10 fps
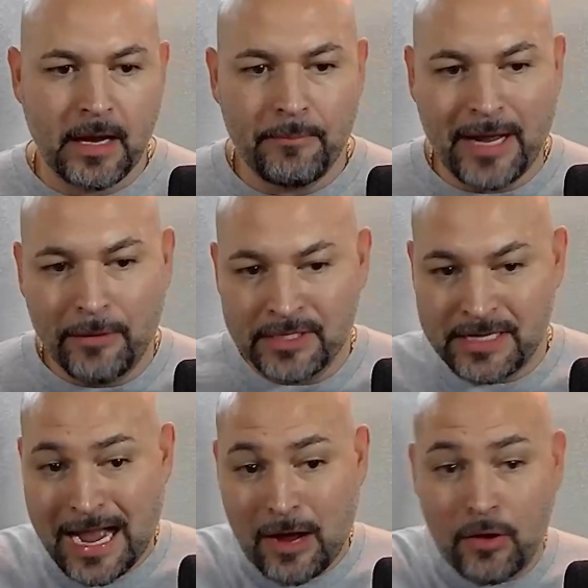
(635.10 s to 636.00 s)
I
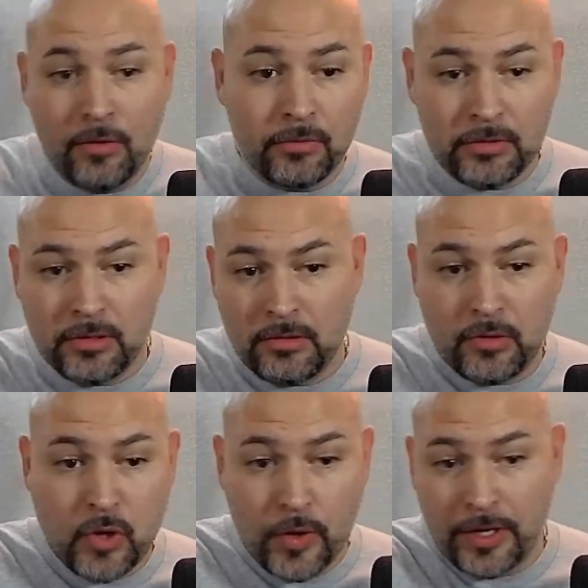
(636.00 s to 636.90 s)
was now
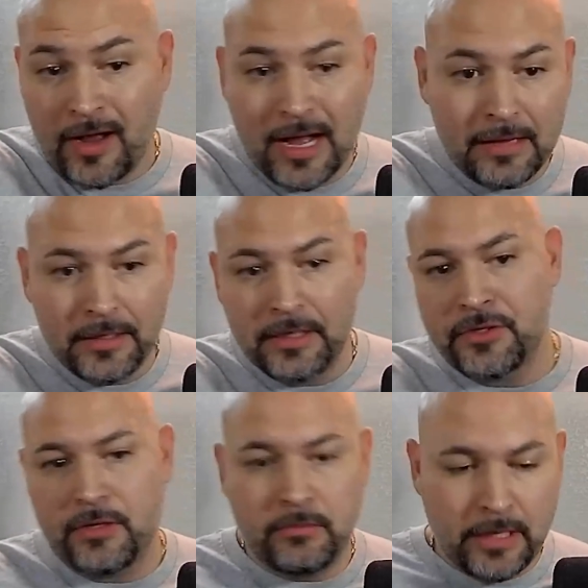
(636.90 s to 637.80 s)
going to
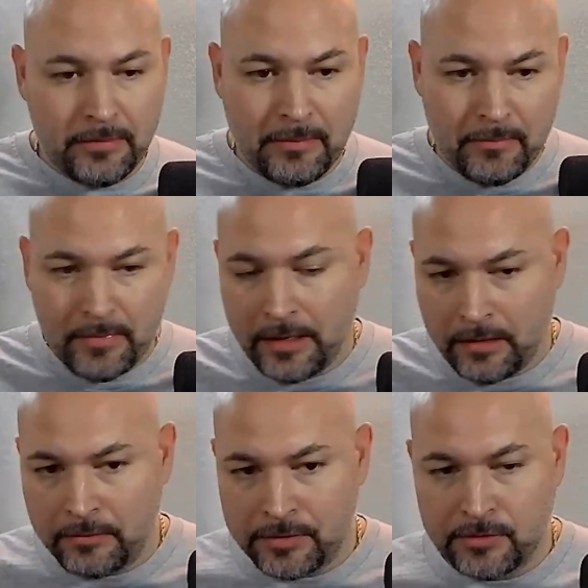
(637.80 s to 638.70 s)
college, and
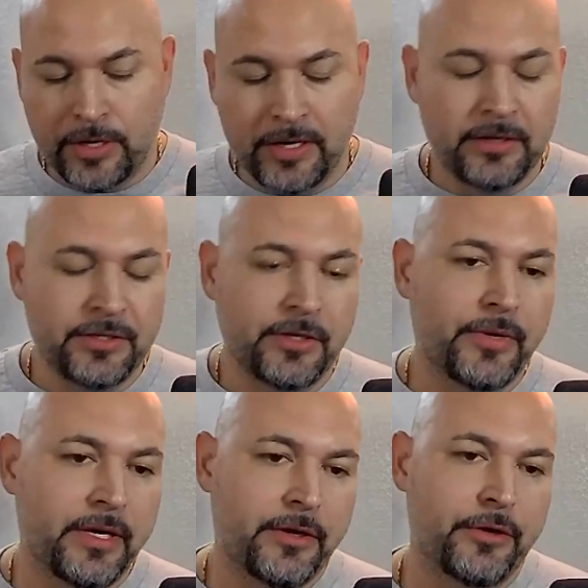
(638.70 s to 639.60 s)
I was trying to get a
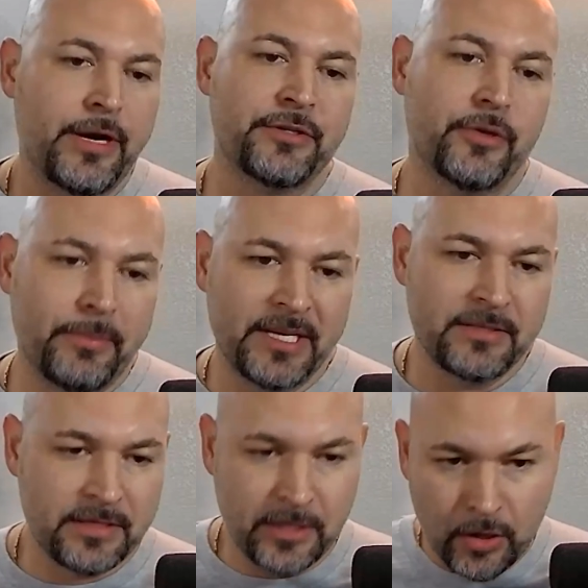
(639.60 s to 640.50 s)
degree in international
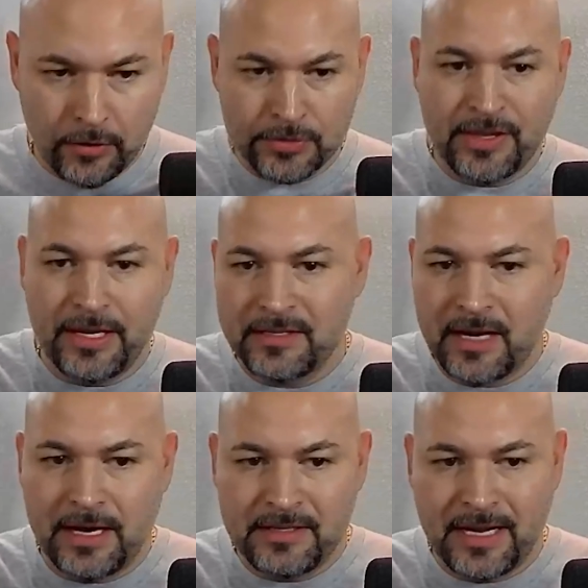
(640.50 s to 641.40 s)
business, and all those things
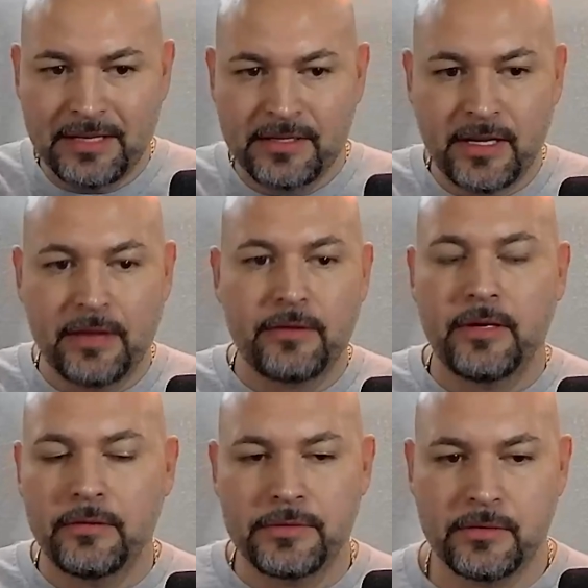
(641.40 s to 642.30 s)
kind of tied
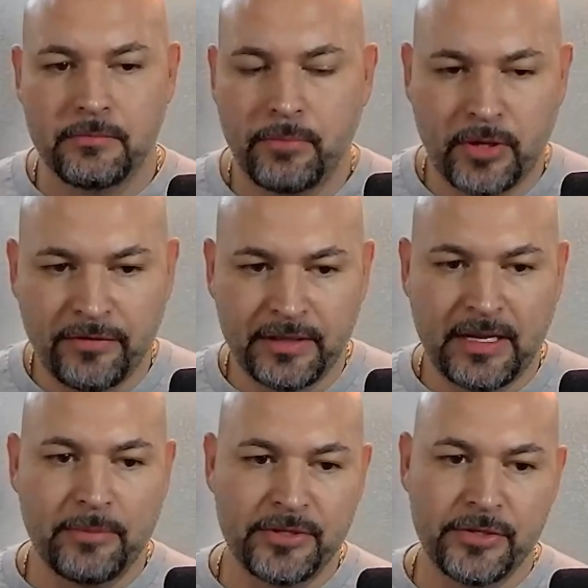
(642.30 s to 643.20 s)
together. And it was a
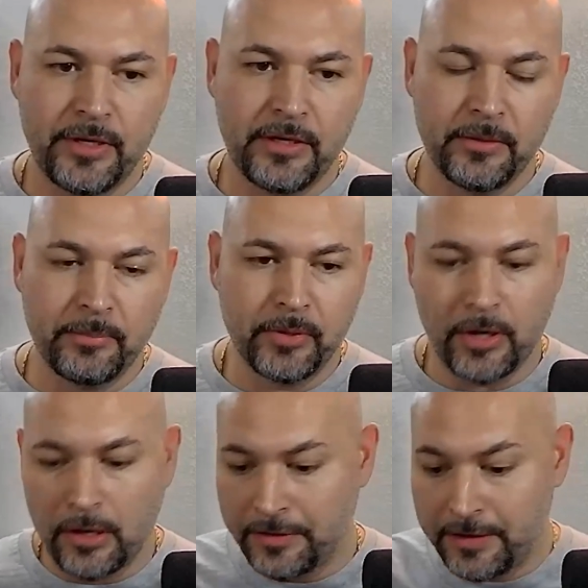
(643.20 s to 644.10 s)
perfect opportunity to
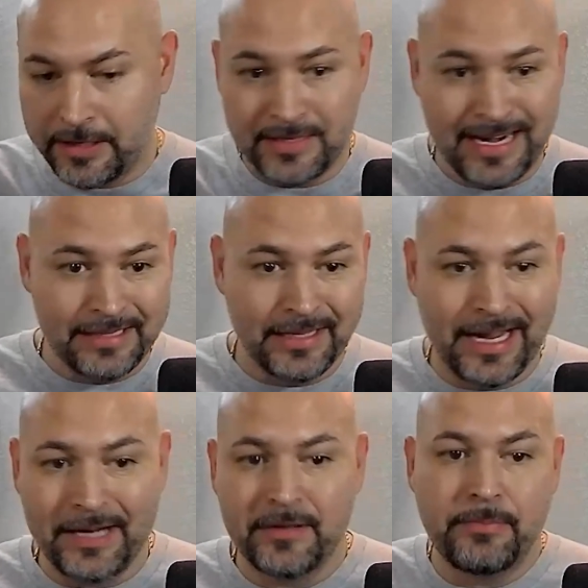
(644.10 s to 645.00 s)
put all the things that I
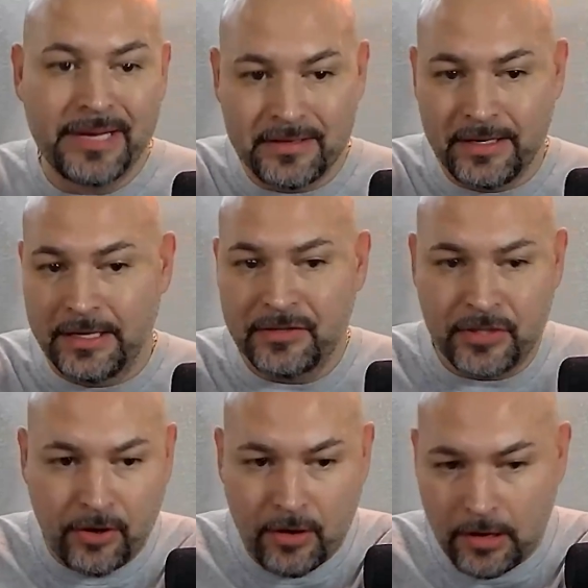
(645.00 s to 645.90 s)
liked:
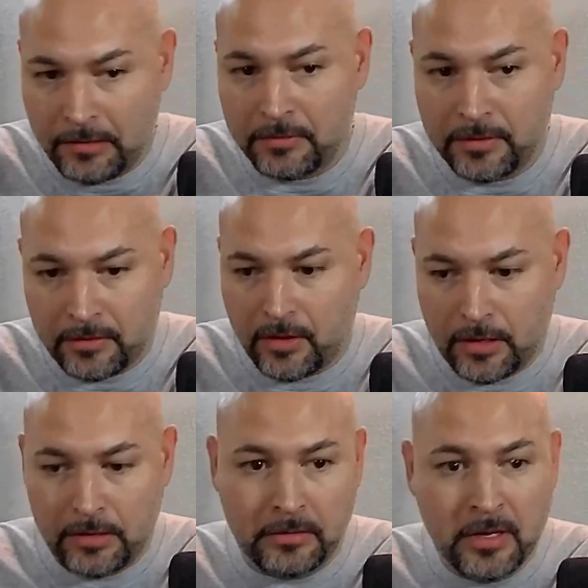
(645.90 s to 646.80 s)
business, the
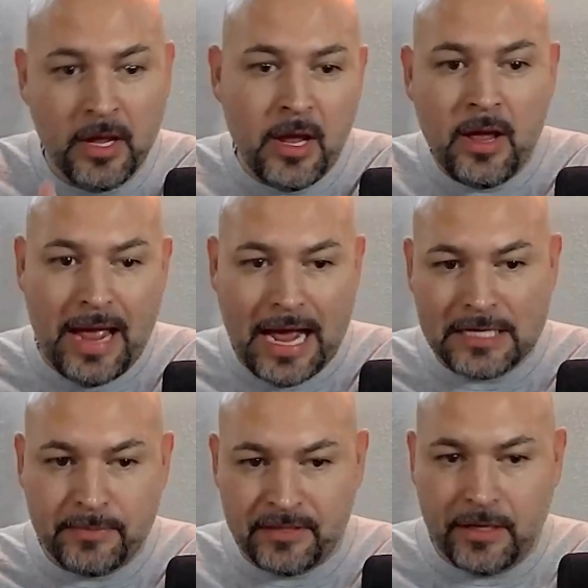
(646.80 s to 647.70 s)
car
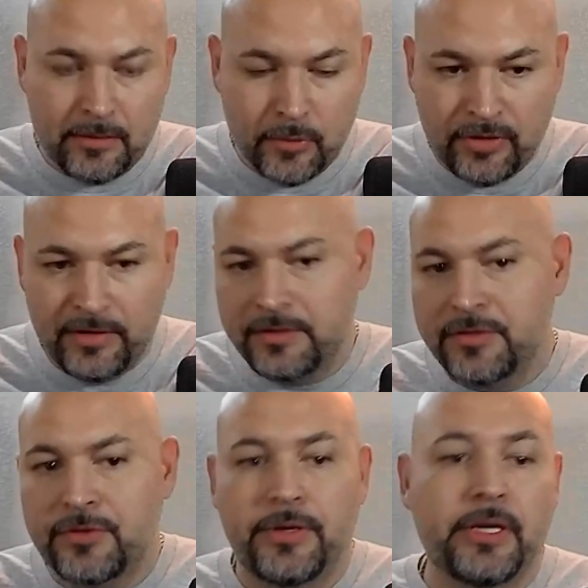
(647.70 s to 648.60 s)
aspect, the automotive
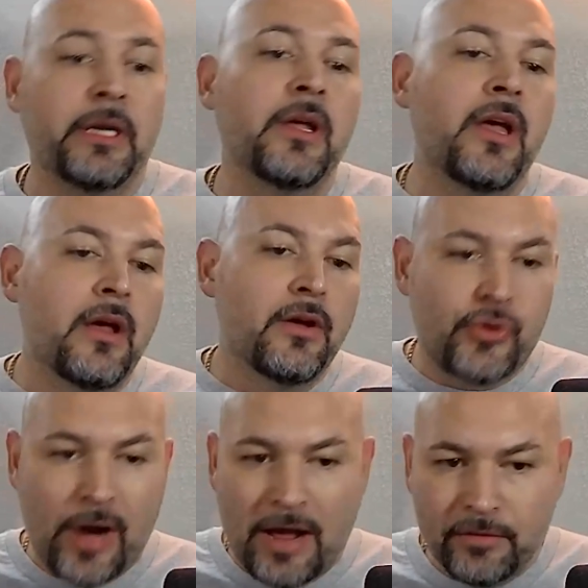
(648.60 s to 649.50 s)
industry,
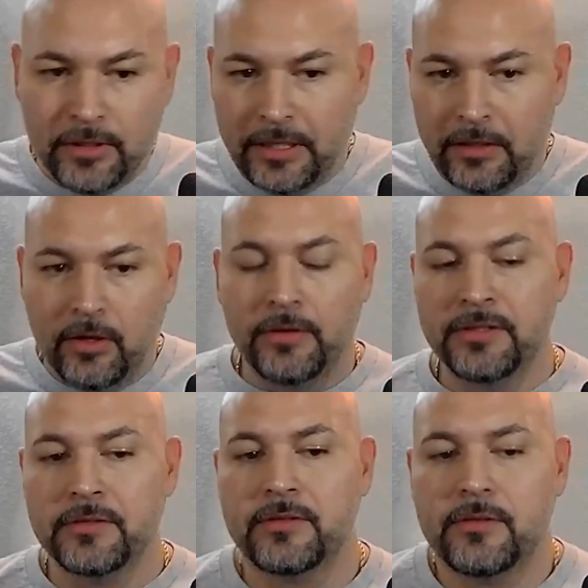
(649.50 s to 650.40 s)
traveling, all
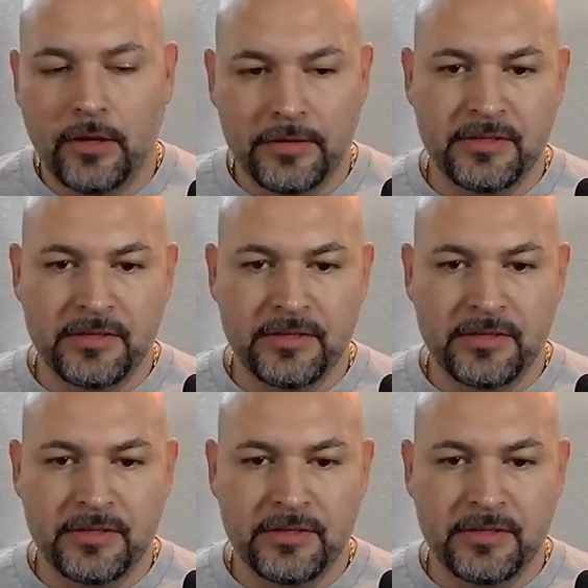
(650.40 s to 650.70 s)
these